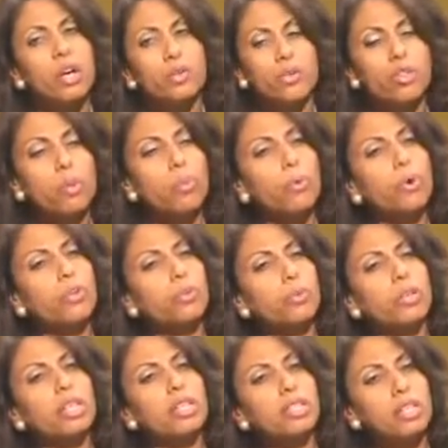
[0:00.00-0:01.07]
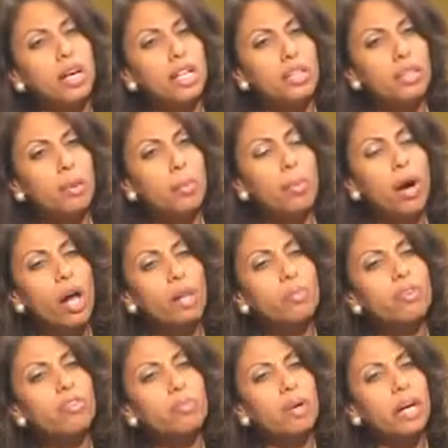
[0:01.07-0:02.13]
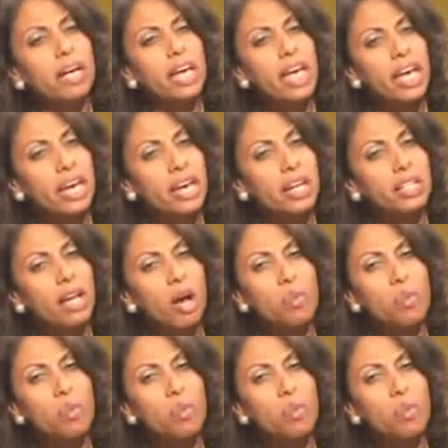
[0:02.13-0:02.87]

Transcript: to the point where it cut the palm of my hand.